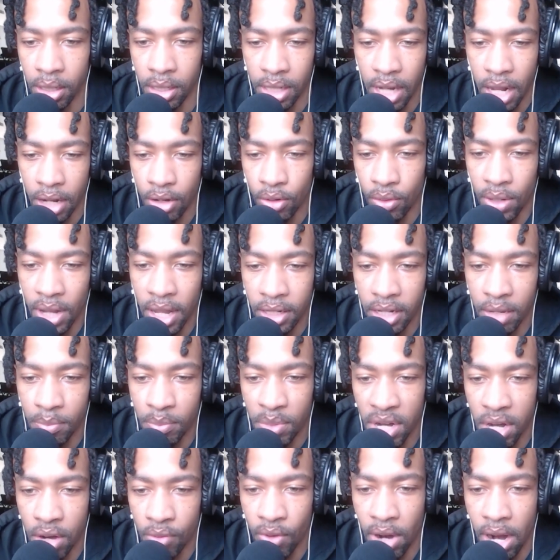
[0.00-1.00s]
because I don't like
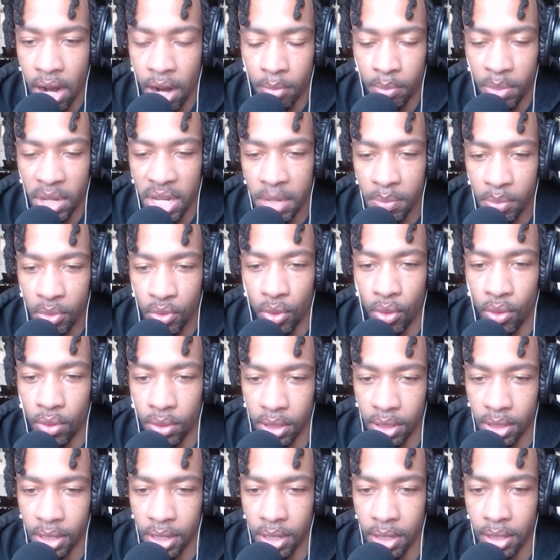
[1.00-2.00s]
to be around people
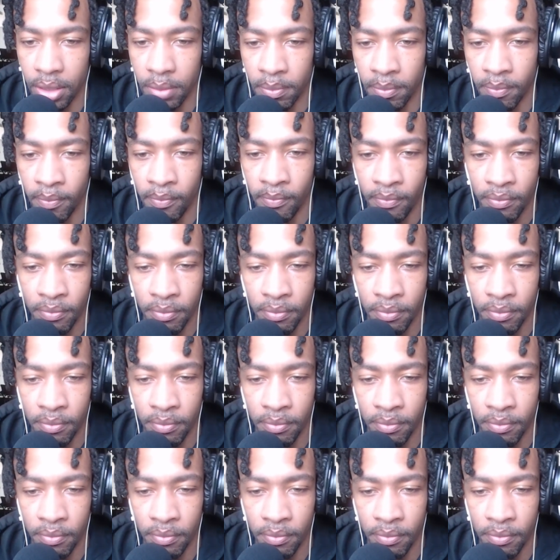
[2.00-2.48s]
all the time.